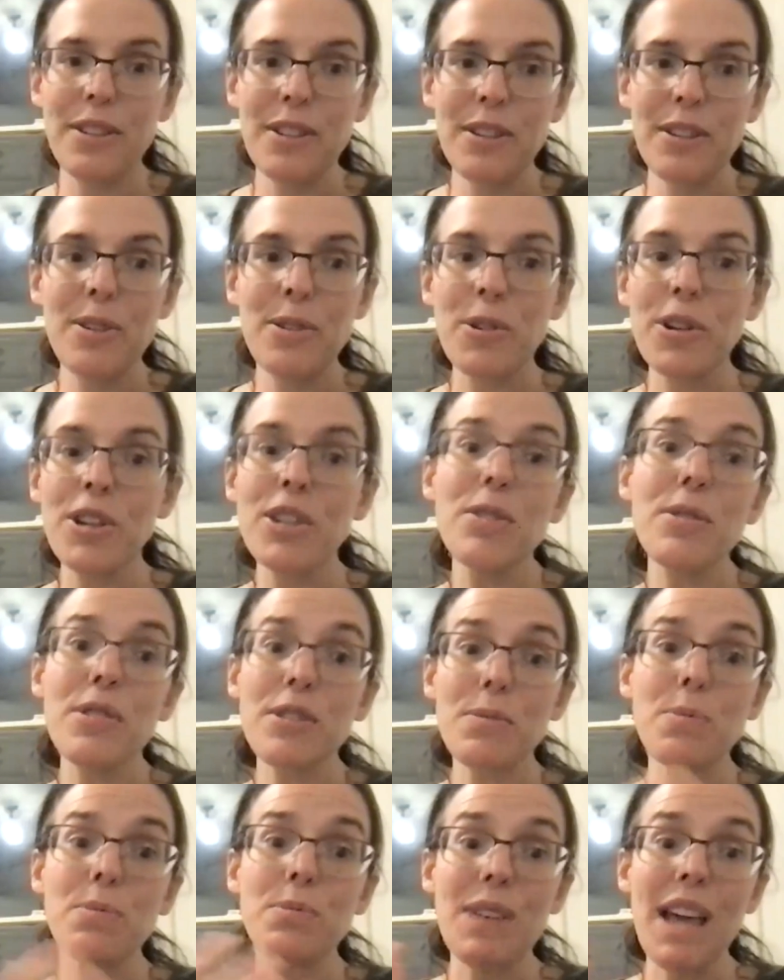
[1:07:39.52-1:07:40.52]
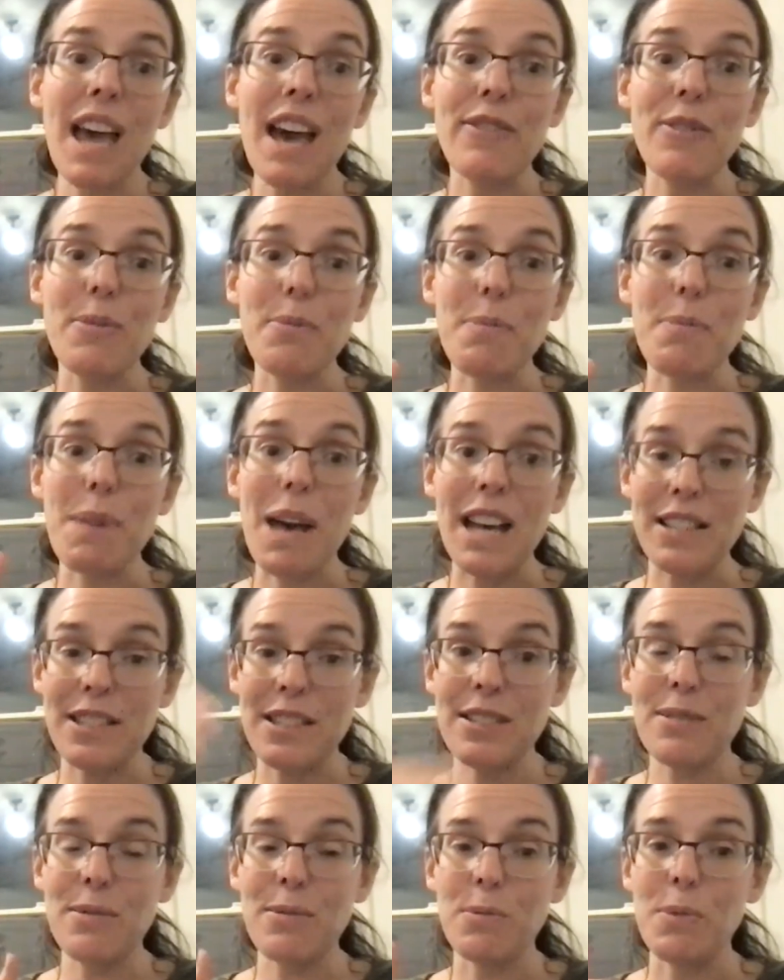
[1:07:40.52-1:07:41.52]
Or you could have a
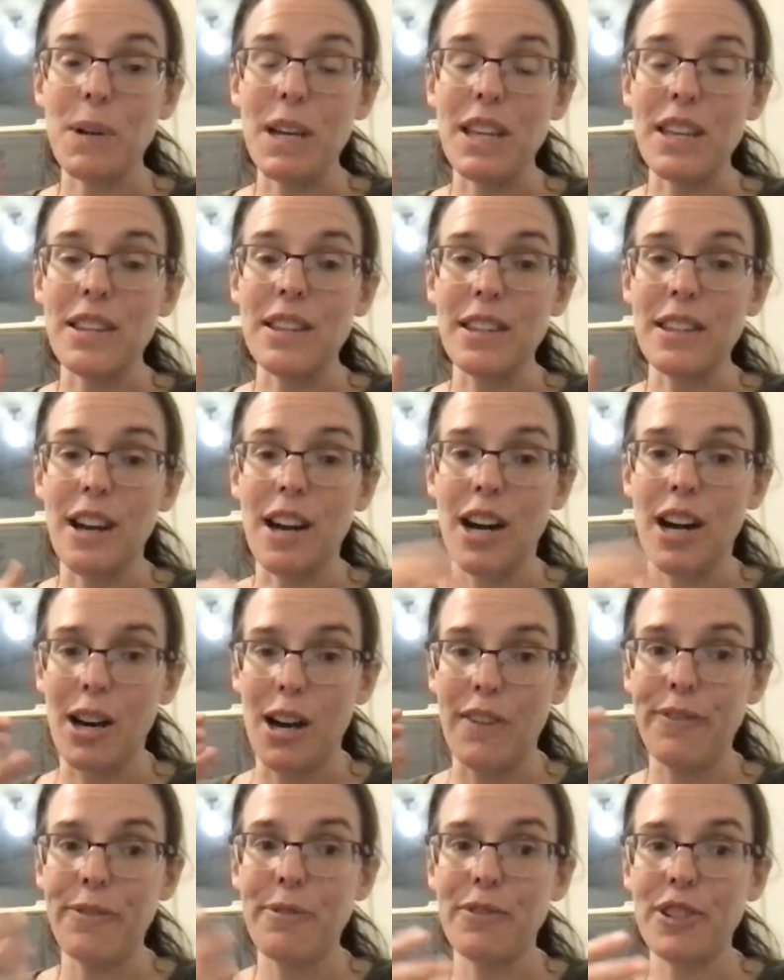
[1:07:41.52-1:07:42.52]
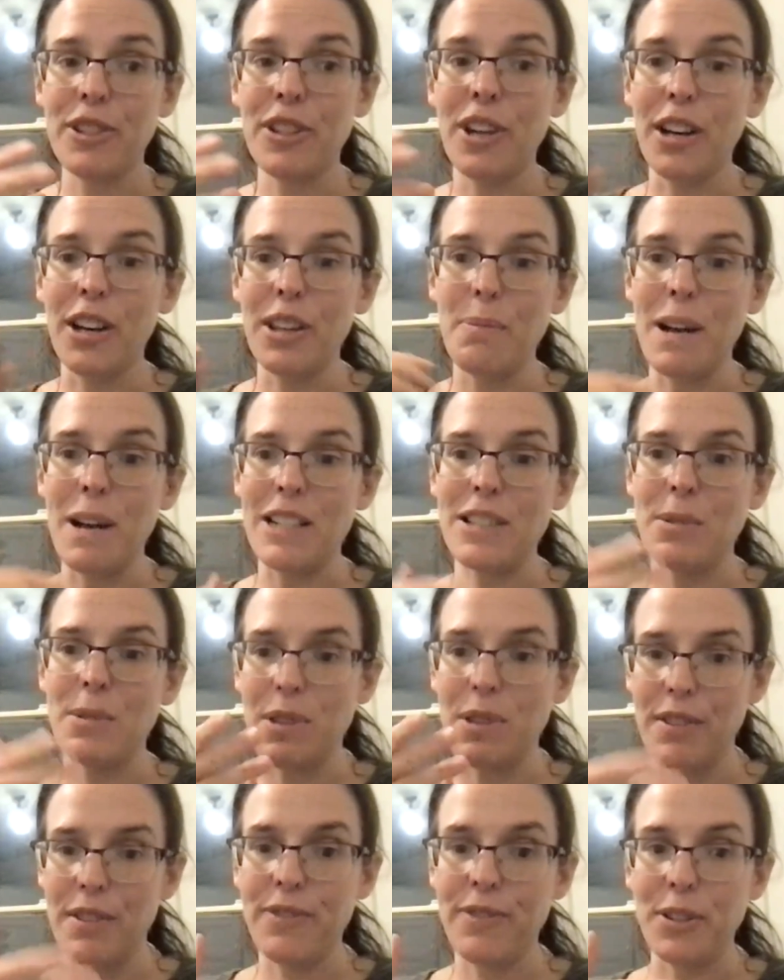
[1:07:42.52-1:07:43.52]
mask with a cloth mask
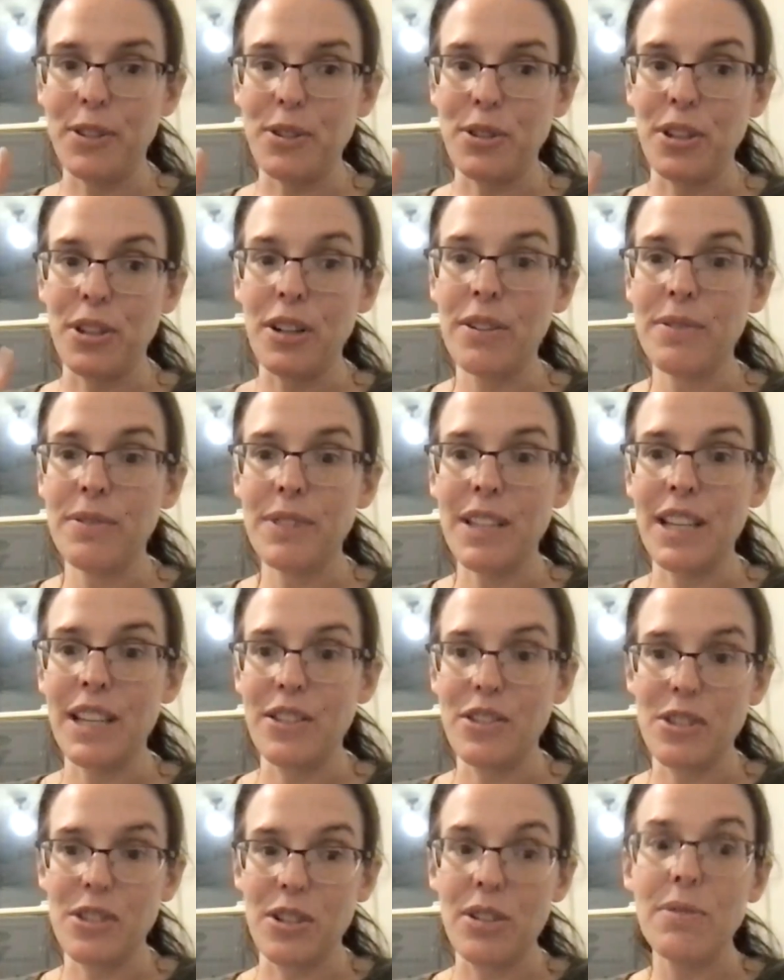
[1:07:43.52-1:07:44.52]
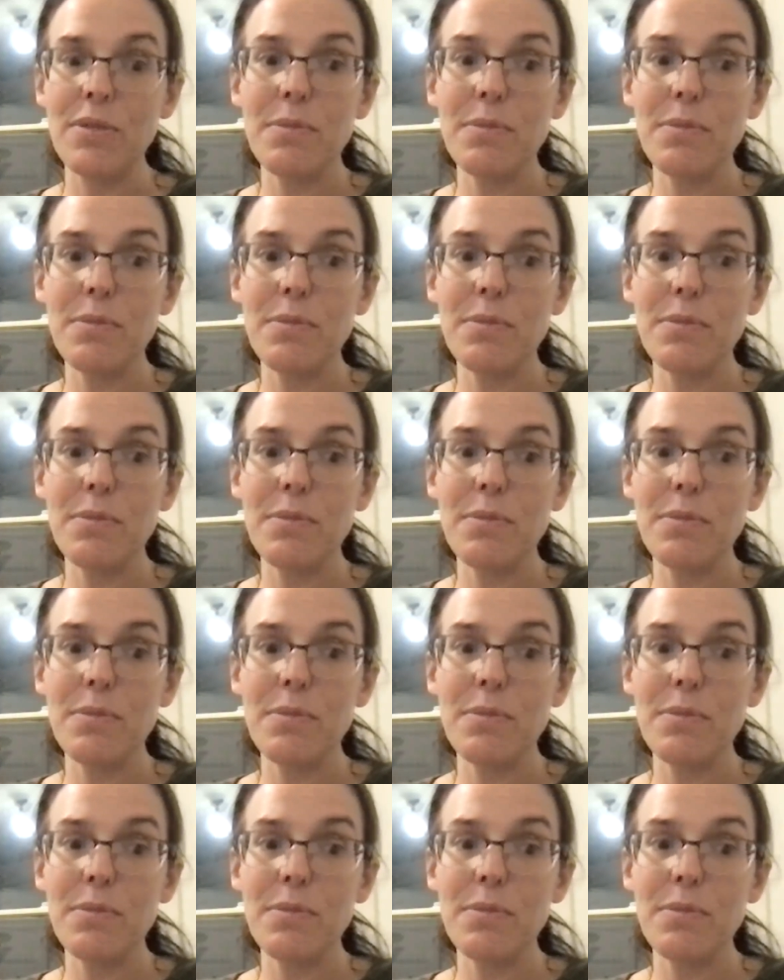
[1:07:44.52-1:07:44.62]
with a filter insert.